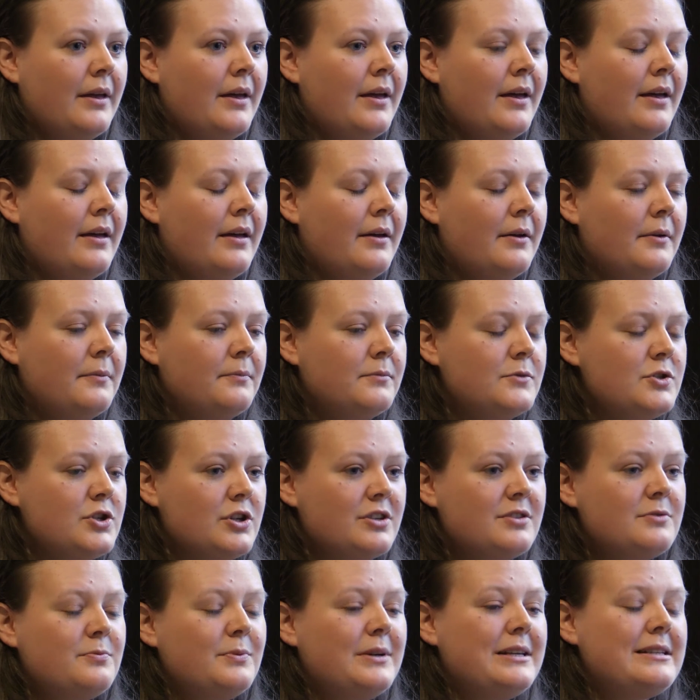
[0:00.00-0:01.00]

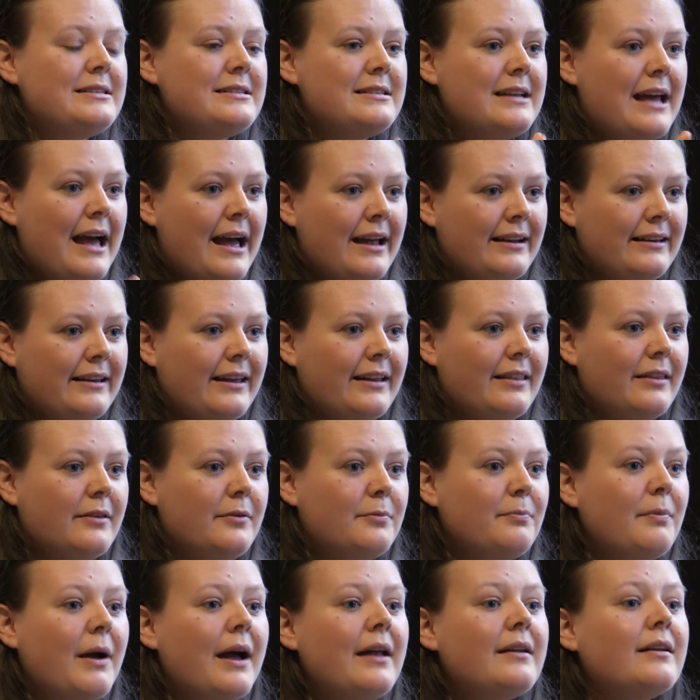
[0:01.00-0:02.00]
Joss Whedon and
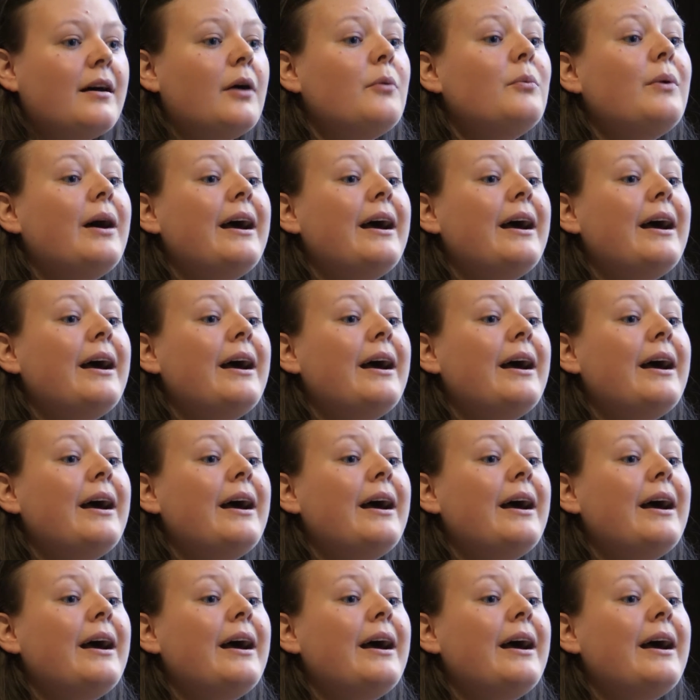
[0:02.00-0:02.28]
Kenneth Branagh,